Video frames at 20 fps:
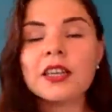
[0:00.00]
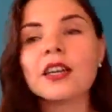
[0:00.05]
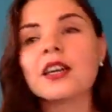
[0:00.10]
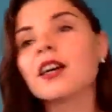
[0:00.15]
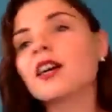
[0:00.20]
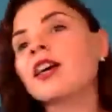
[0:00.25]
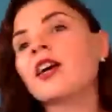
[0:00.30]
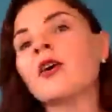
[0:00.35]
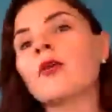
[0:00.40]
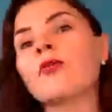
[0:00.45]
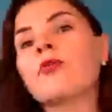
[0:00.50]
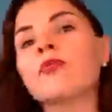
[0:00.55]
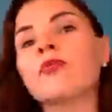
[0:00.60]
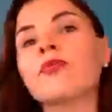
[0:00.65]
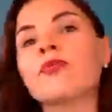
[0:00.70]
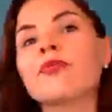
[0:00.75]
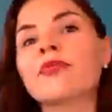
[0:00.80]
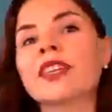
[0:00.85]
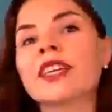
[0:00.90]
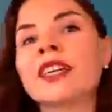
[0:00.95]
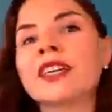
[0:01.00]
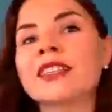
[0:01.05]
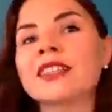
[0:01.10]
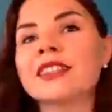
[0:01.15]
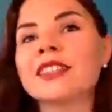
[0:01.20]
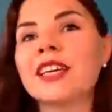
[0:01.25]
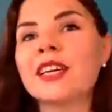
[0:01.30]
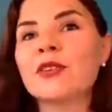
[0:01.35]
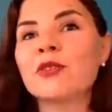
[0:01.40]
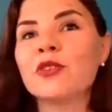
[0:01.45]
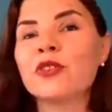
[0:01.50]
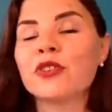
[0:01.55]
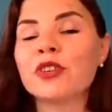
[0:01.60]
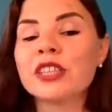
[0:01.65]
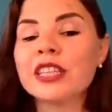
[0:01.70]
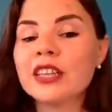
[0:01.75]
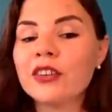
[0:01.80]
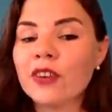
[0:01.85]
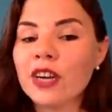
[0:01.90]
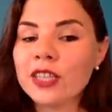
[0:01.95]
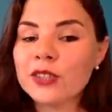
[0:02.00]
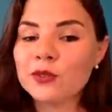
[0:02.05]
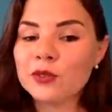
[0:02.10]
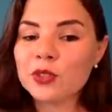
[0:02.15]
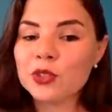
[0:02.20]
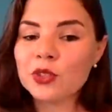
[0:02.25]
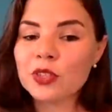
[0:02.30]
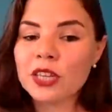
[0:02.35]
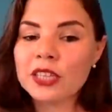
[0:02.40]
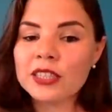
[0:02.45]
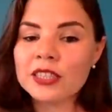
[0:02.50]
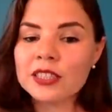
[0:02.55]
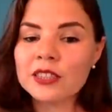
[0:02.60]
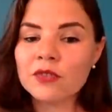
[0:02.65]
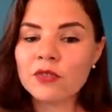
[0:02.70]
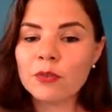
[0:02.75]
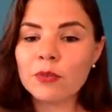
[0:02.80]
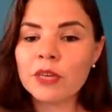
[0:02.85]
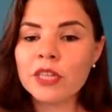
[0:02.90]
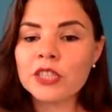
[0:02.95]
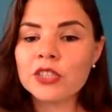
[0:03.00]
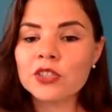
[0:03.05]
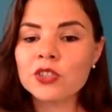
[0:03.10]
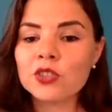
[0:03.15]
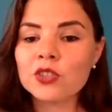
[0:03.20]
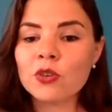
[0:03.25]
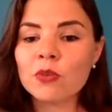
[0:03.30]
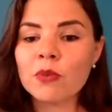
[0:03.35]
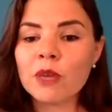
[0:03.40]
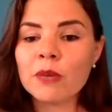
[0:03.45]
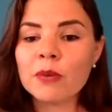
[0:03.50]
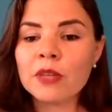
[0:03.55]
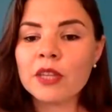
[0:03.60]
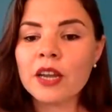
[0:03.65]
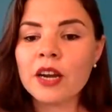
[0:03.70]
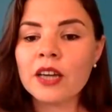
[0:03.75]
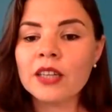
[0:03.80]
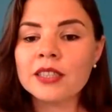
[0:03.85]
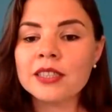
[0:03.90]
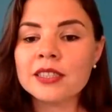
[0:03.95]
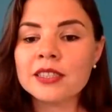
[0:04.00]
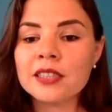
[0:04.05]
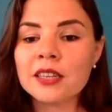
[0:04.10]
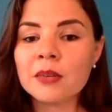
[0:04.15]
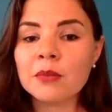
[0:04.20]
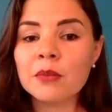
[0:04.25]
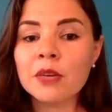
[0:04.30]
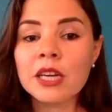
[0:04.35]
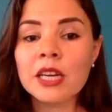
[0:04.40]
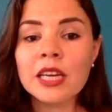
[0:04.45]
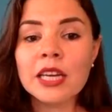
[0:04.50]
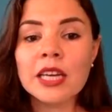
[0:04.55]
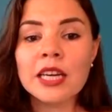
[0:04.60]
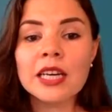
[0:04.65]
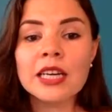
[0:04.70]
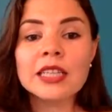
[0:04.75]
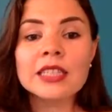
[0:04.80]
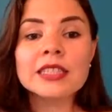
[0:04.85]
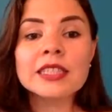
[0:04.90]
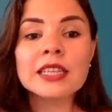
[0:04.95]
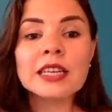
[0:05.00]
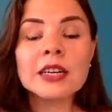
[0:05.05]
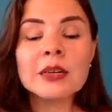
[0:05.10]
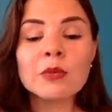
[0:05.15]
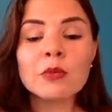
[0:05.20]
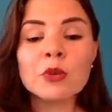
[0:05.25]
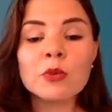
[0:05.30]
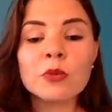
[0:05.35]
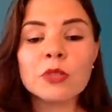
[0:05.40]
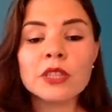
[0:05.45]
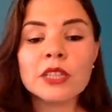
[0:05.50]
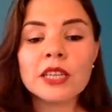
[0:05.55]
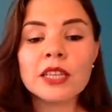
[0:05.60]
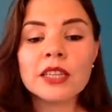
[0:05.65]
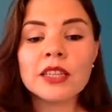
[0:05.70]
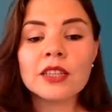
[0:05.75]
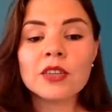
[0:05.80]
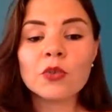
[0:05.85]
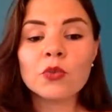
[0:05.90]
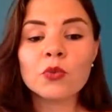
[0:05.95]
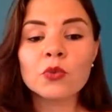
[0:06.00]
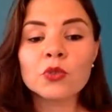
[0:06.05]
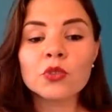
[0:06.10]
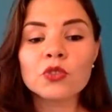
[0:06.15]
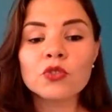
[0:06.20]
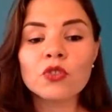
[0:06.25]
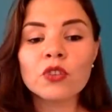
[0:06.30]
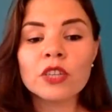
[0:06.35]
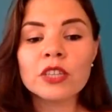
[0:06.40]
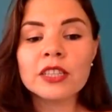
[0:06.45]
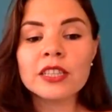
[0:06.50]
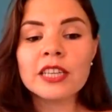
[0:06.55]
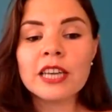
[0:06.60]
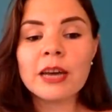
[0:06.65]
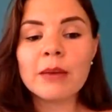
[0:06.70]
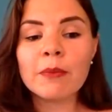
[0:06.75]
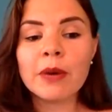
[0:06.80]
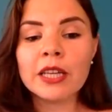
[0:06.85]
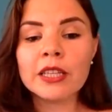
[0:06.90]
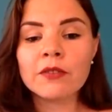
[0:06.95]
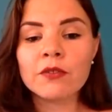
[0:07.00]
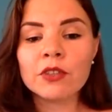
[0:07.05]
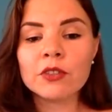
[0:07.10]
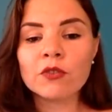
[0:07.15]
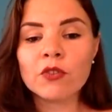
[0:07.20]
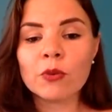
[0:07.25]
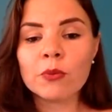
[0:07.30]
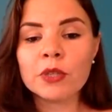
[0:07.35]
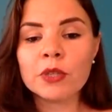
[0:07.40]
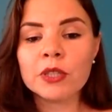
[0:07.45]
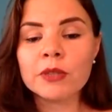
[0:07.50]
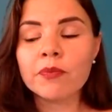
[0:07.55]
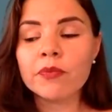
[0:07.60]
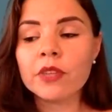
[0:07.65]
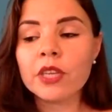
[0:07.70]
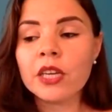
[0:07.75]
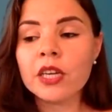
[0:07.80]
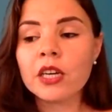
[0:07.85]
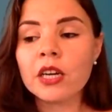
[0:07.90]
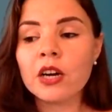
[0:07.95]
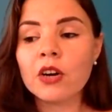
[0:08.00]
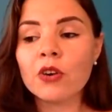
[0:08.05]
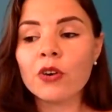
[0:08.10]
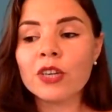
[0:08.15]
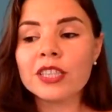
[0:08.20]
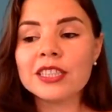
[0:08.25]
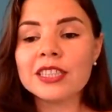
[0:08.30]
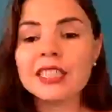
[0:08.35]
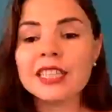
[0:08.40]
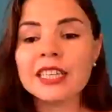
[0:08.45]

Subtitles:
and they were really grateful to get this information. So maybe there are some women that would really benefit from it. All right.